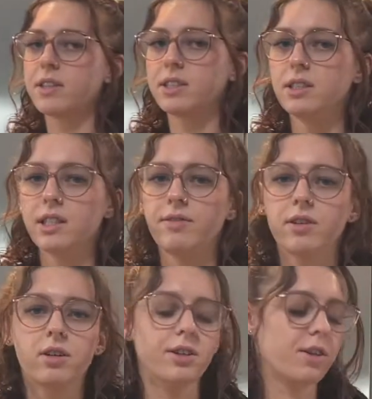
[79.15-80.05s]
isn't
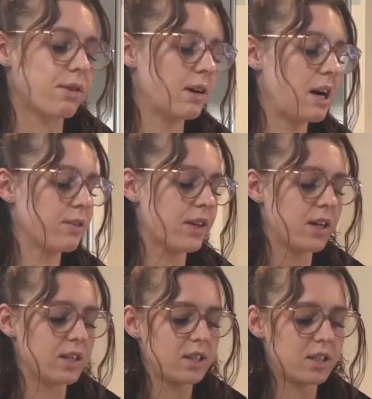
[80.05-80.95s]
difficult throughout
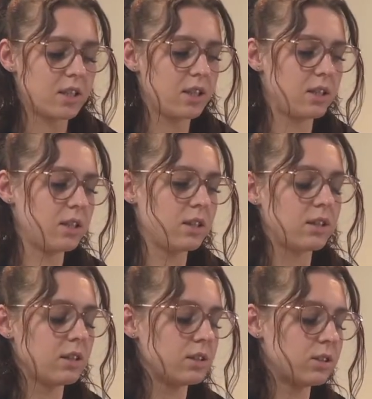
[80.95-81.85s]
this.
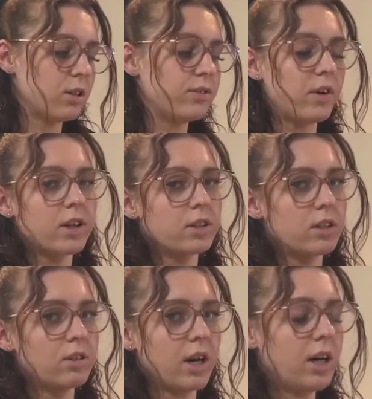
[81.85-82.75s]
So far,
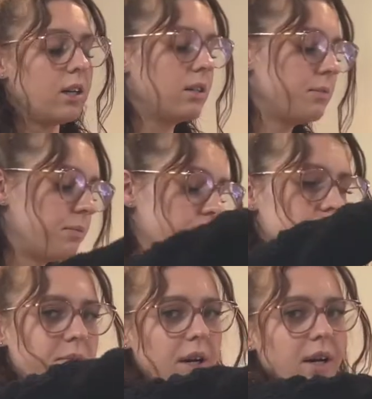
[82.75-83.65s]
so good,
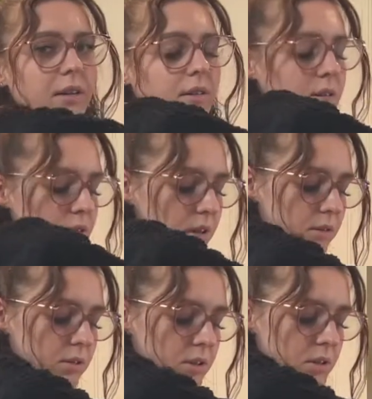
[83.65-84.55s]
but who
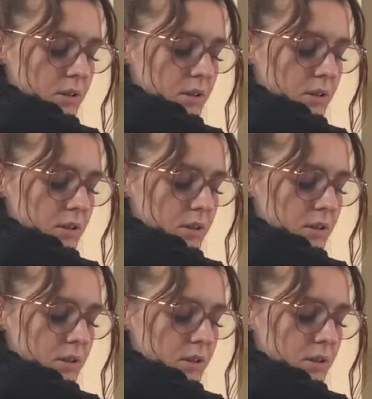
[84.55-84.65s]
knows?